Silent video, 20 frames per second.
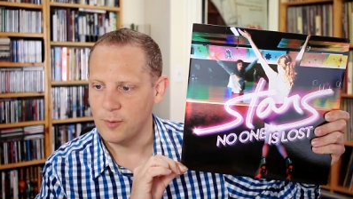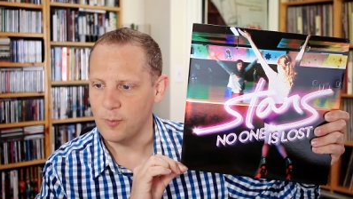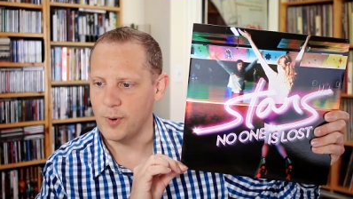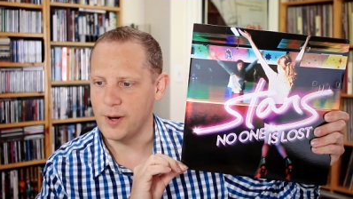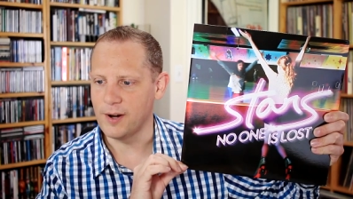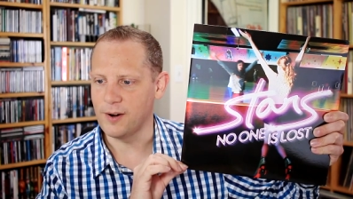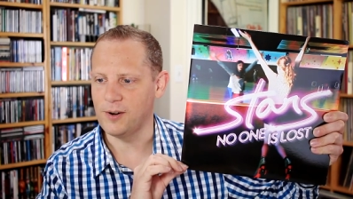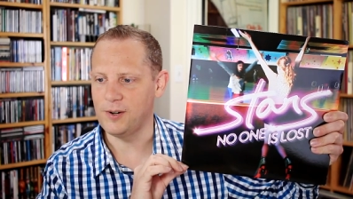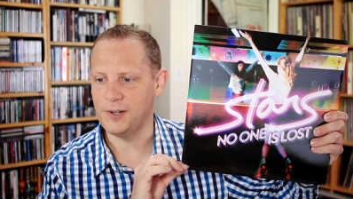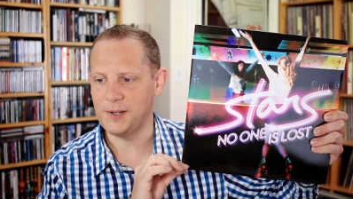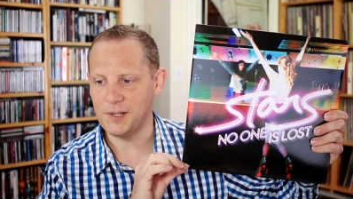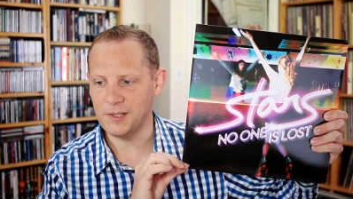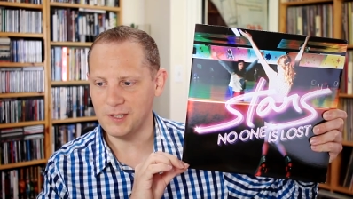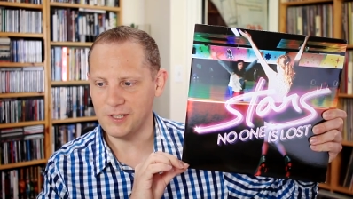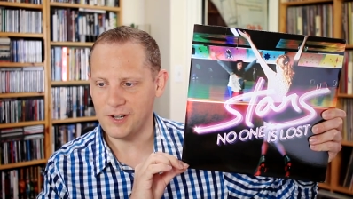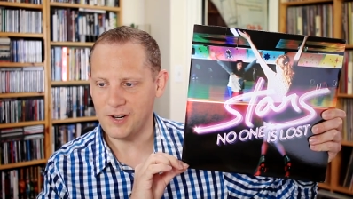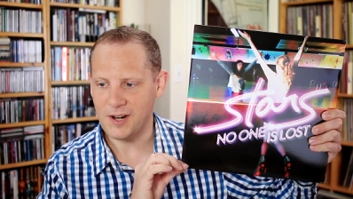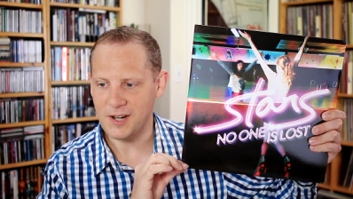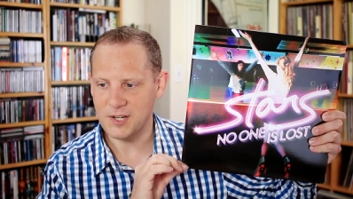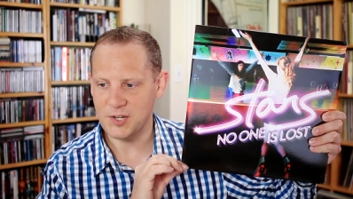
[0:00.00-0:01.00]
We are all
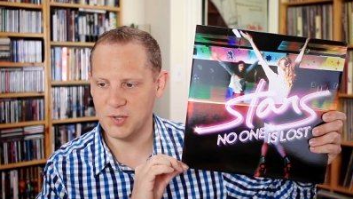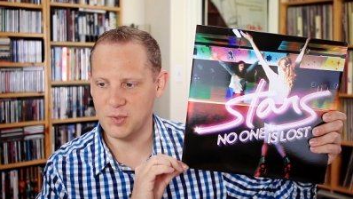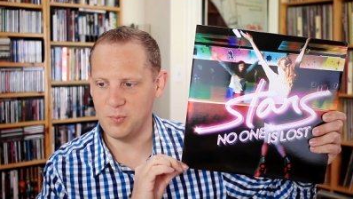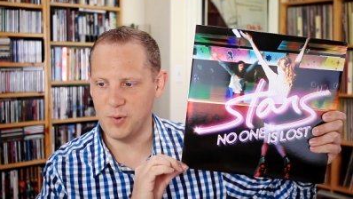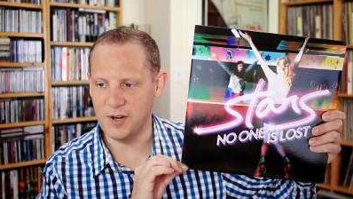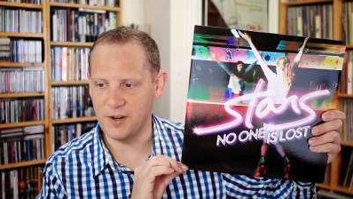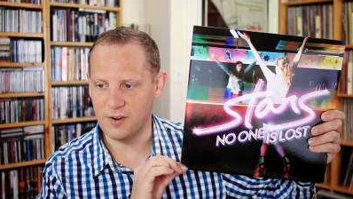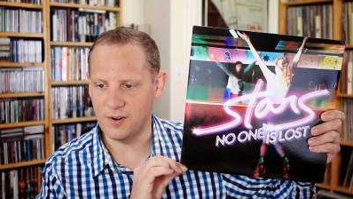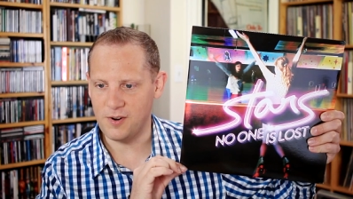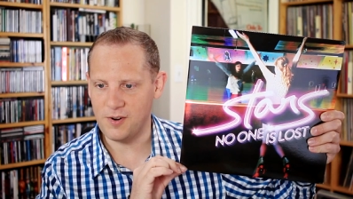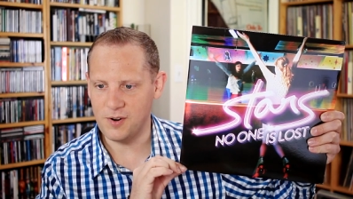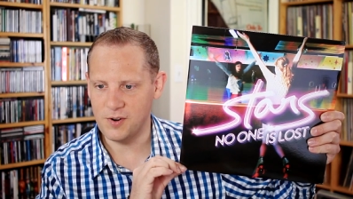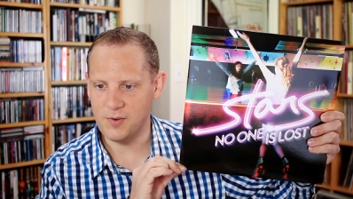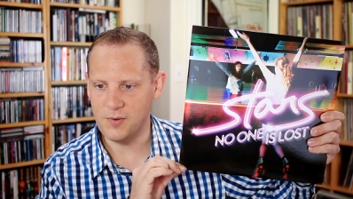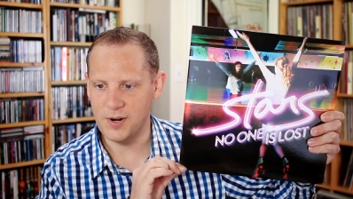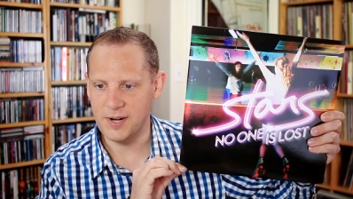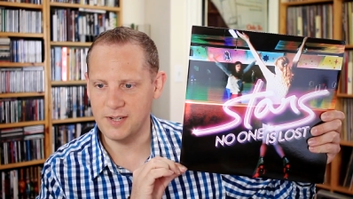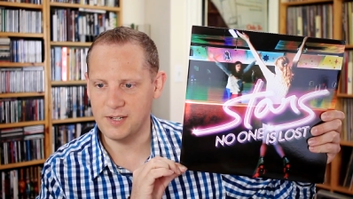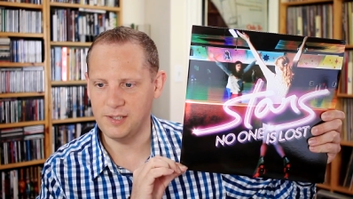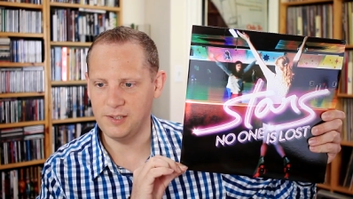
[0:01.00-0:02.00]
lost, we are all
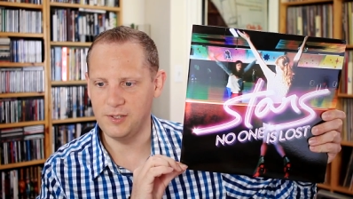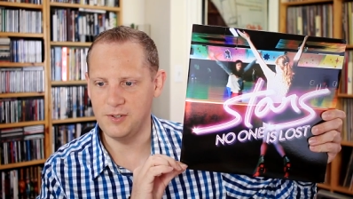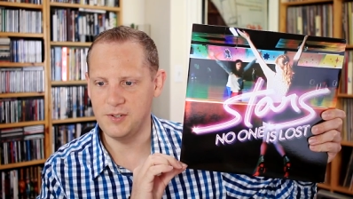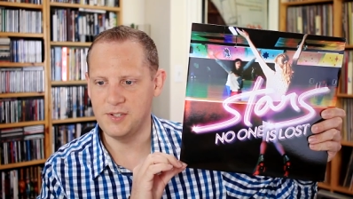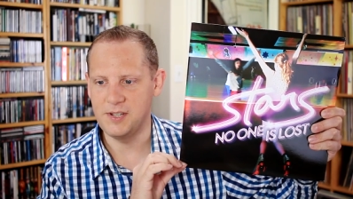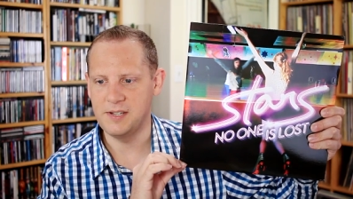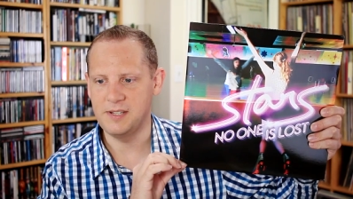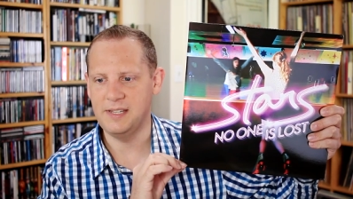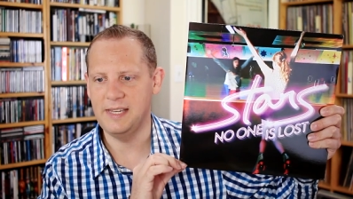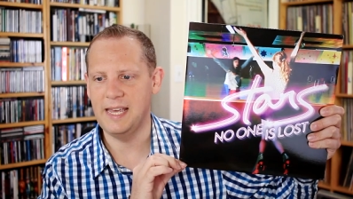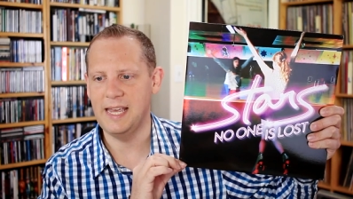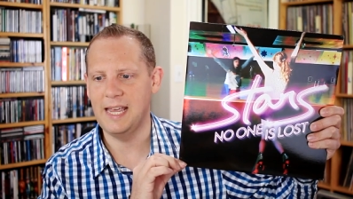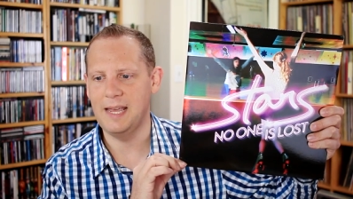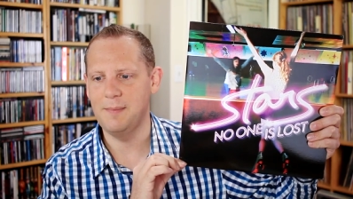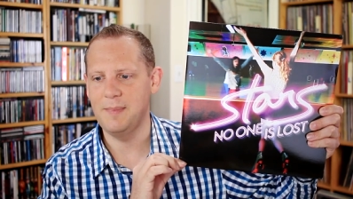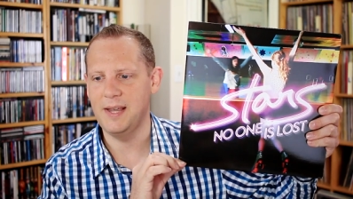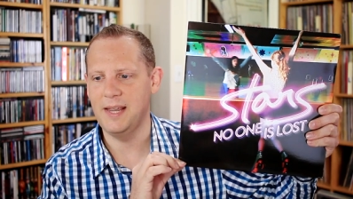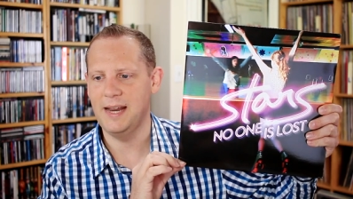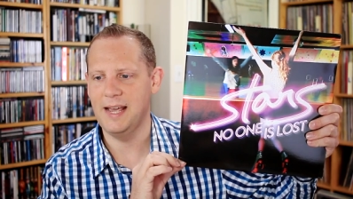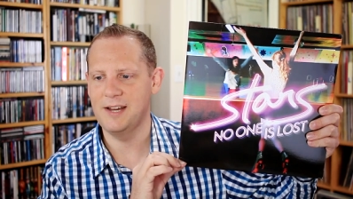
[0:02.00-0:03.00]
going to lose this
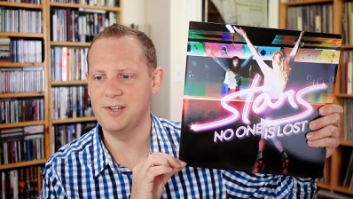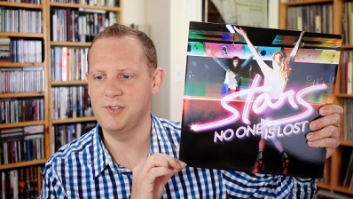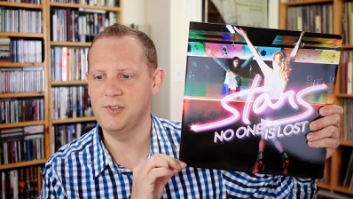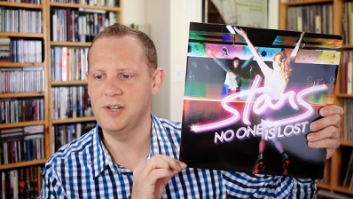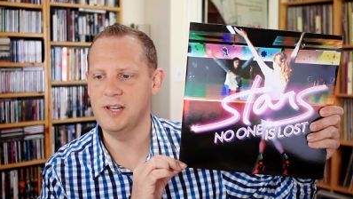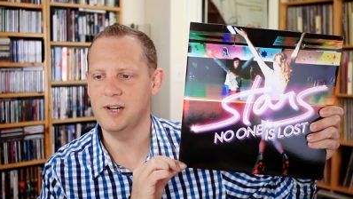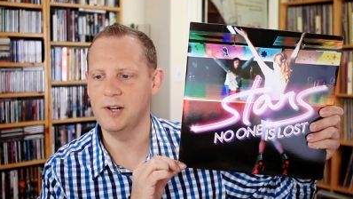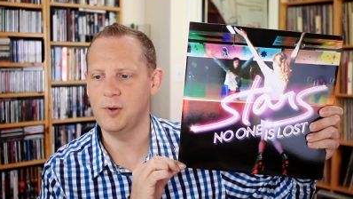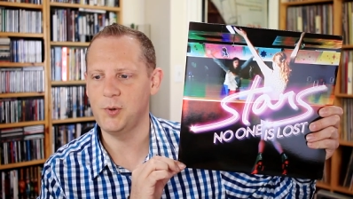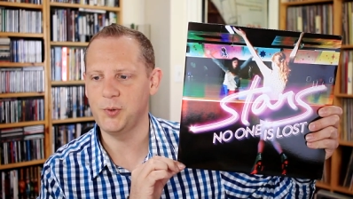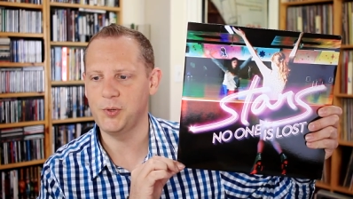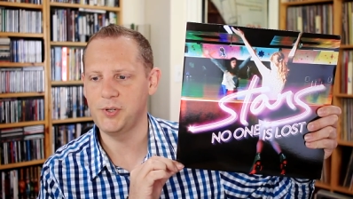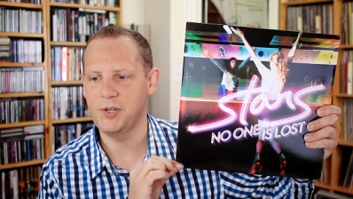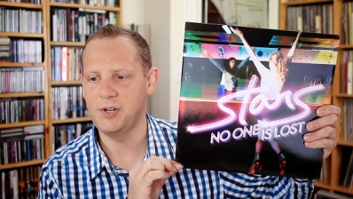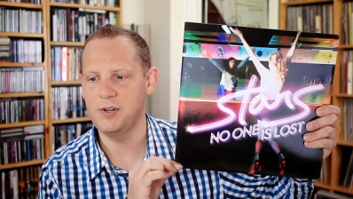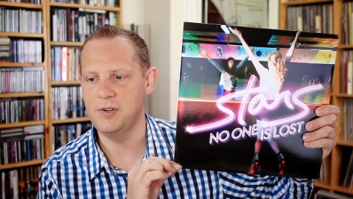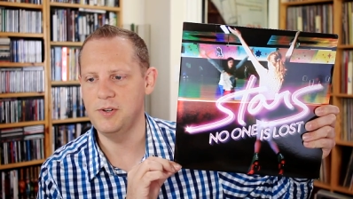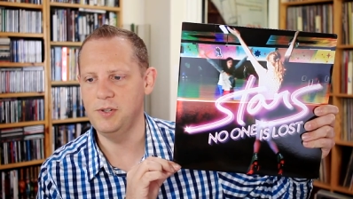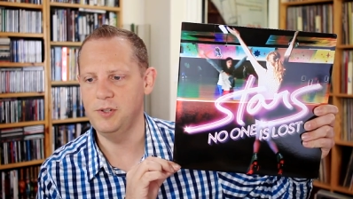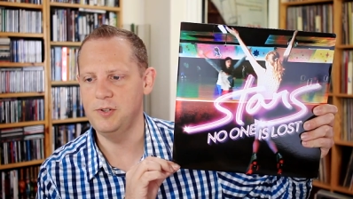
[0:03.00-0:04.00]
game, and as you get older,
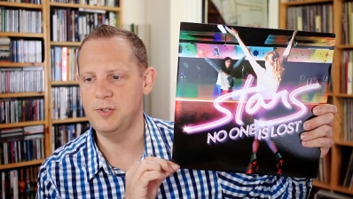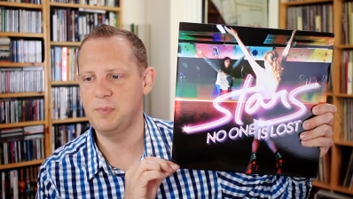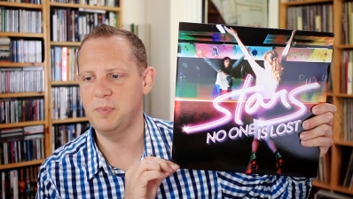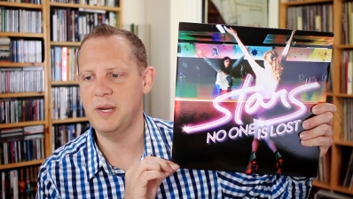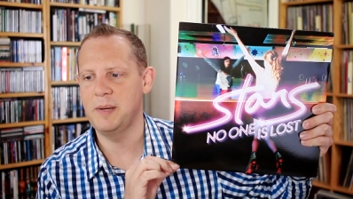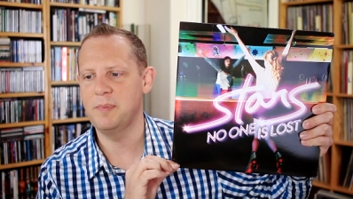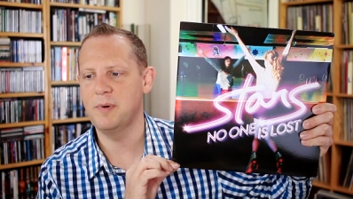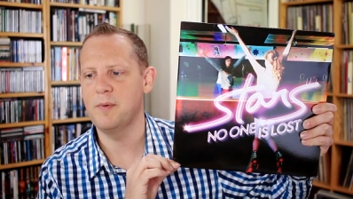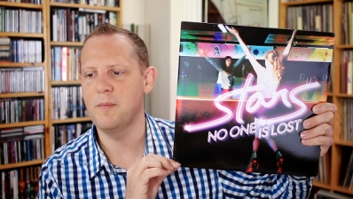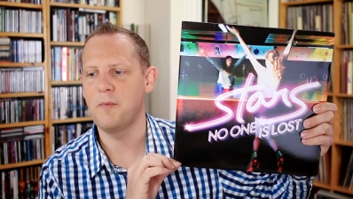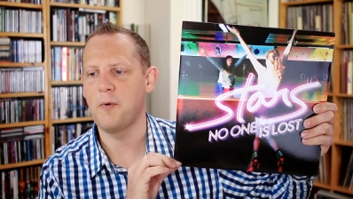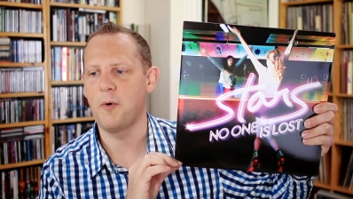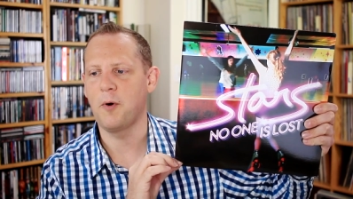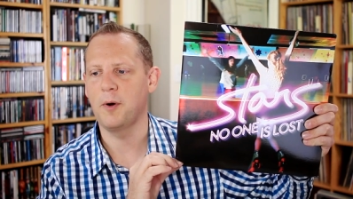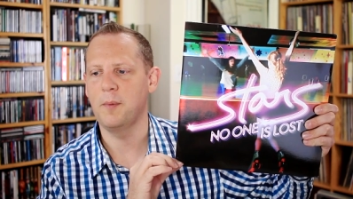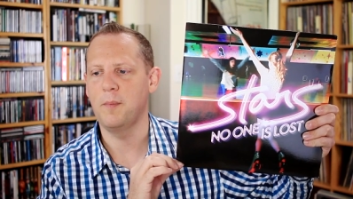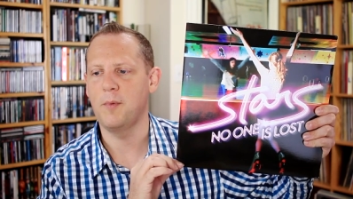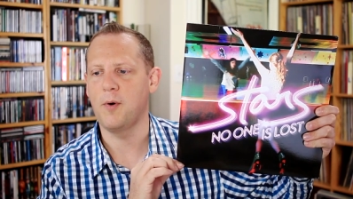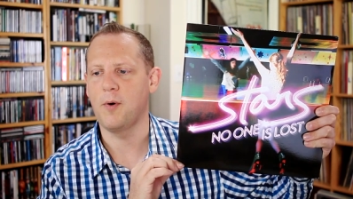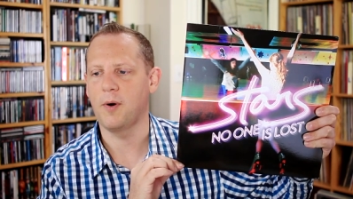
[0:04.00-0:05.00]
you lose people
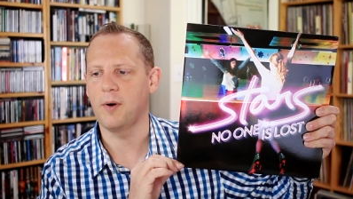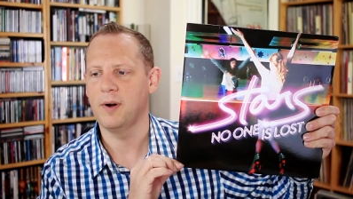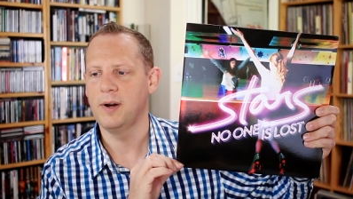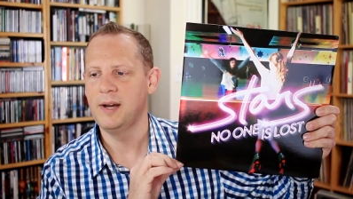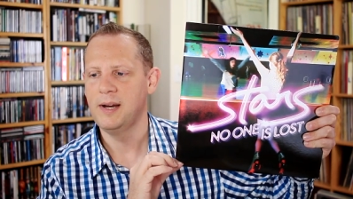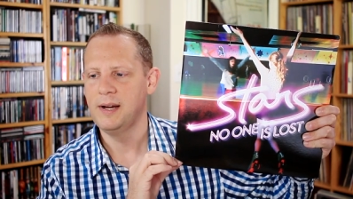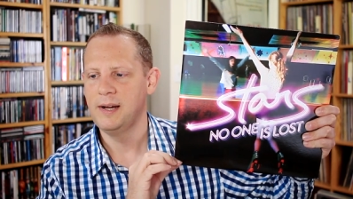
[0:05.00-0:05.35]
more and more.